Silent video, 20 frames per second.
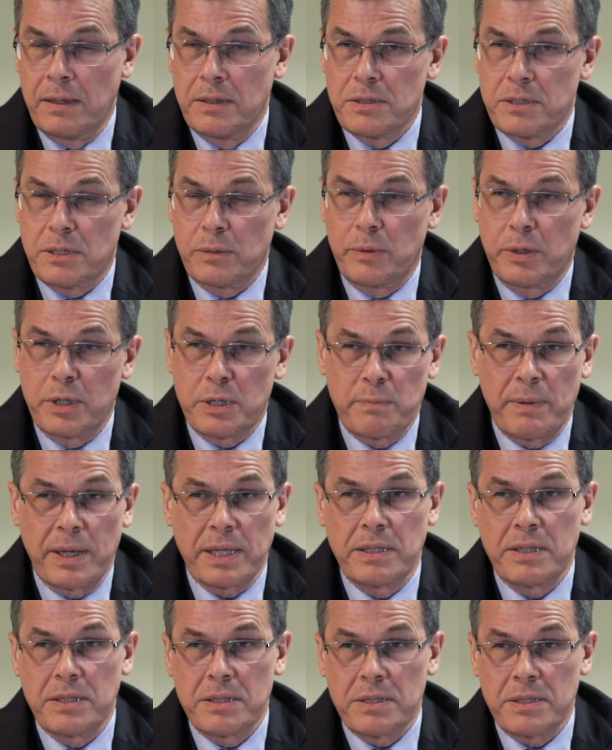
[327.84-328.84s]
So we're
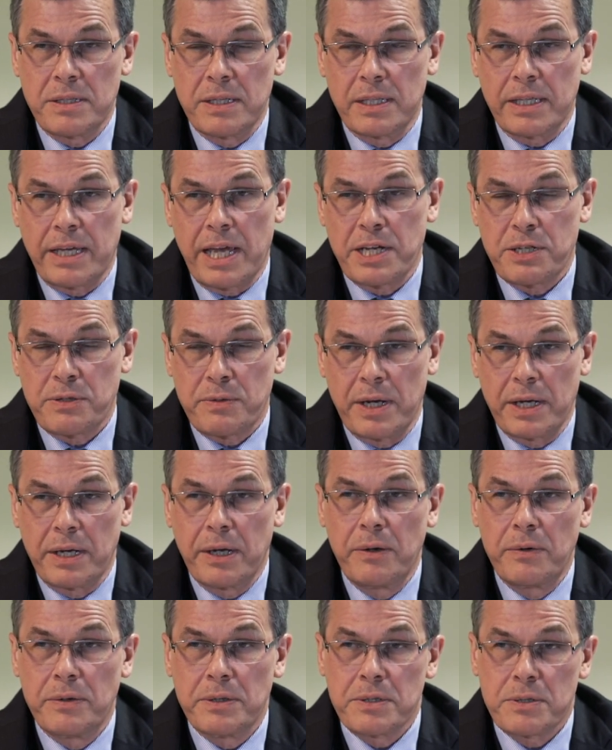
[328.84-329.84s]
expecting to see the cash rate
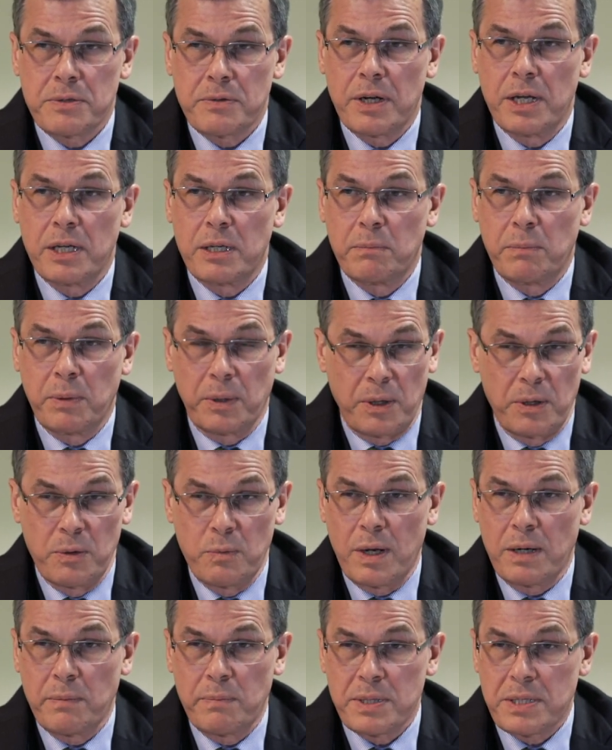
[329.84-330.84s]
here in Australia below
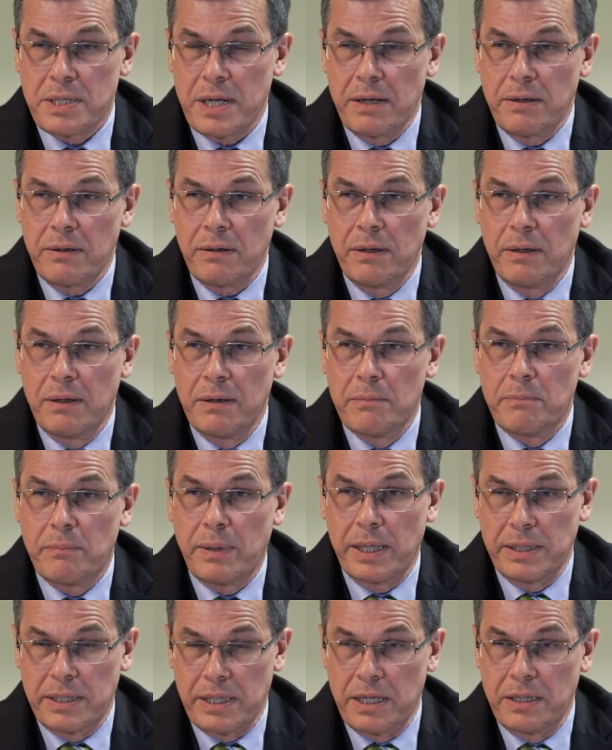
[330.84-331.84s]
1%
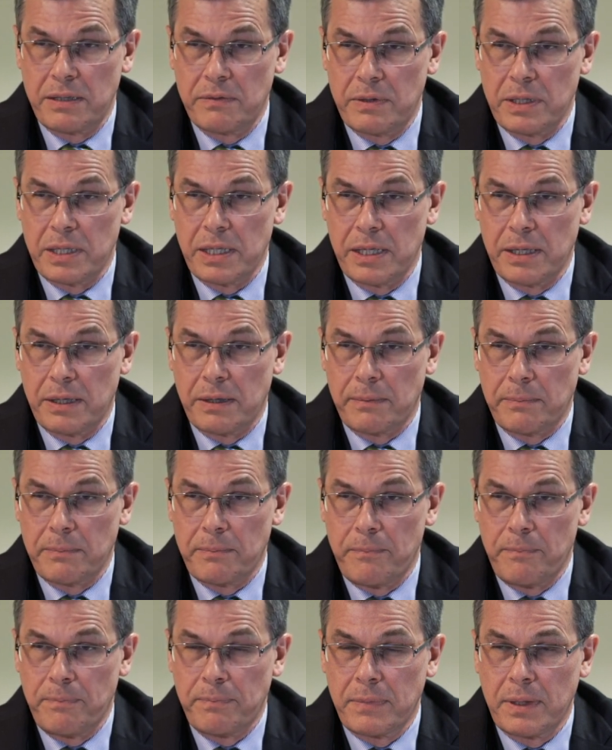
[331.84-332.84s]
by the end of the year.
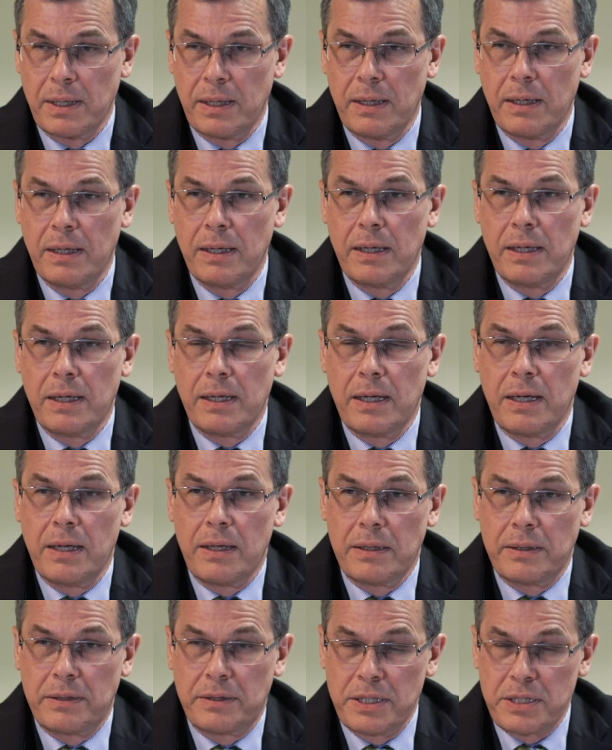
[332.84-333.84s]

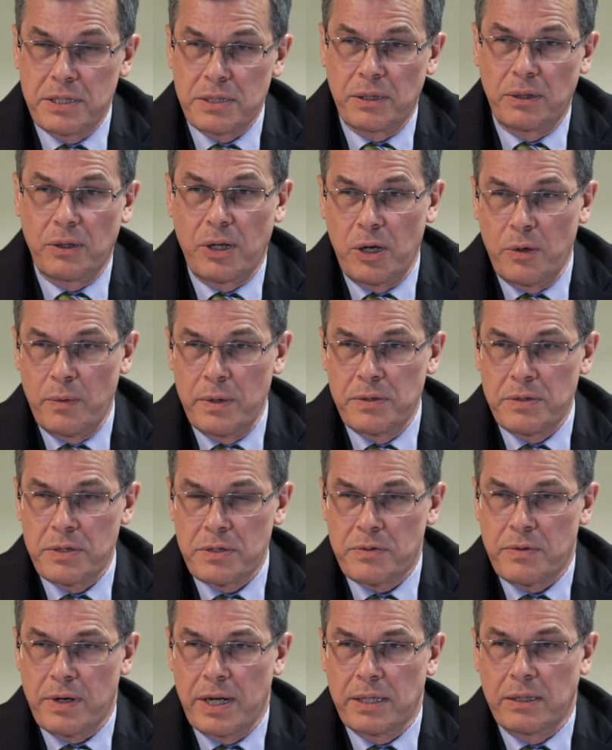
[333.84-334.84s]
This low
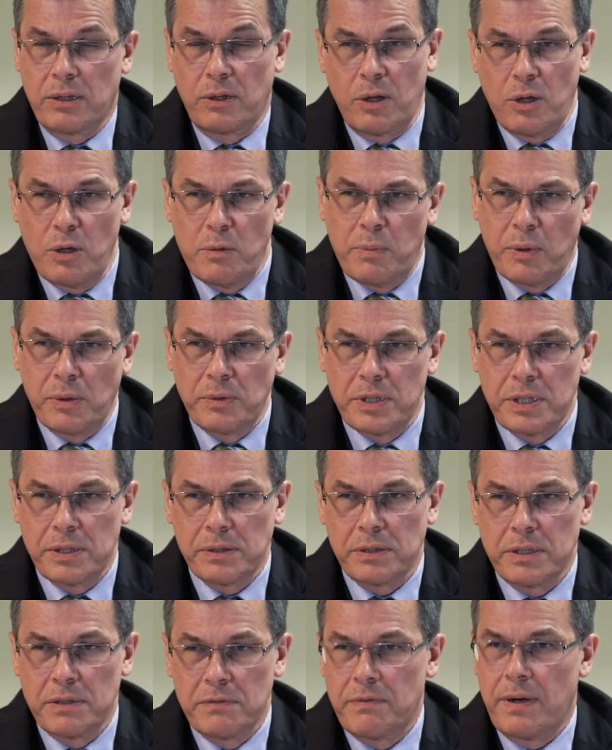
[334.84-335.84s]
interest rate, low bond
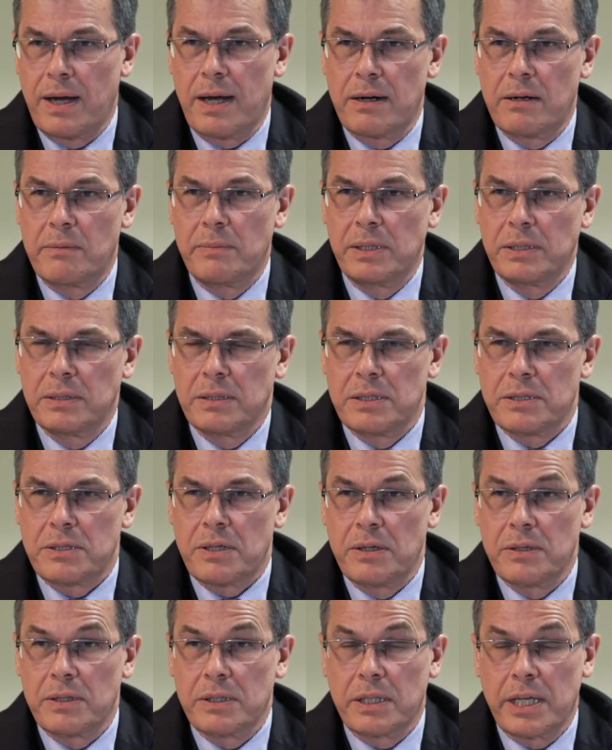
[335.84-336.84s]
yield environment is
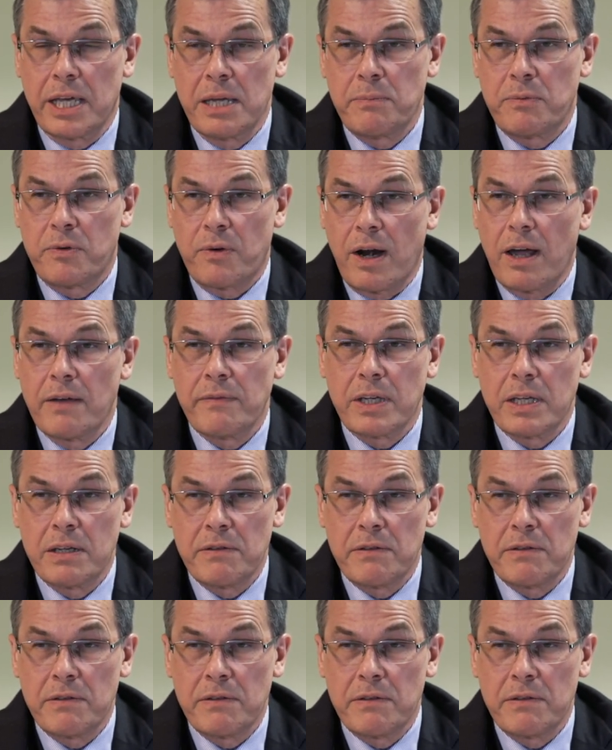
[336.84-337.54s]
going to keep driving